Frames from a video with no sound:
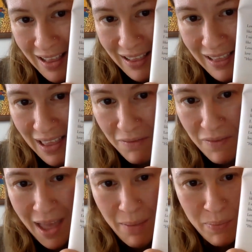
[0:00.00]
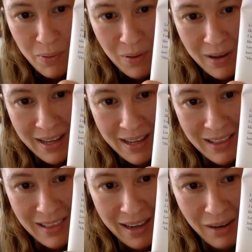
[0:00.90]
Love that boy
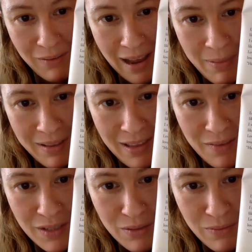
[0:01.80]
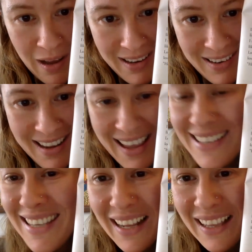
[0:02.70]
like a rabbit loves to run. I
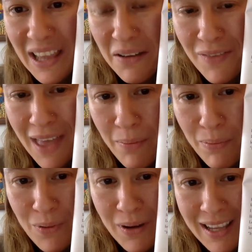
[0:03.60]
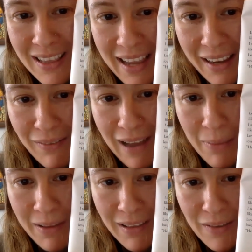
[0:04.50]
said, I love that boy like a
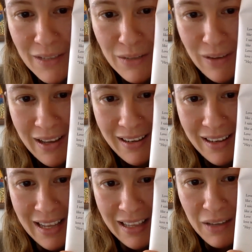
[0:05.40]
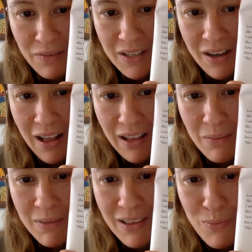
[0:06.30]
rabbit loves to run. Love to call
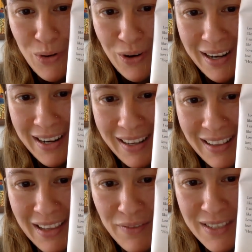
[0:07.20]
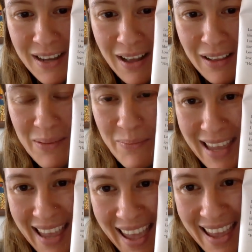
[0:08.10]
him in the morning. Love to call him,
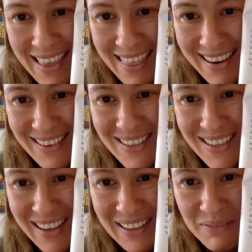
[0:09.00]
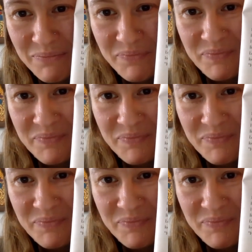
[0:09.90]
hey there, son.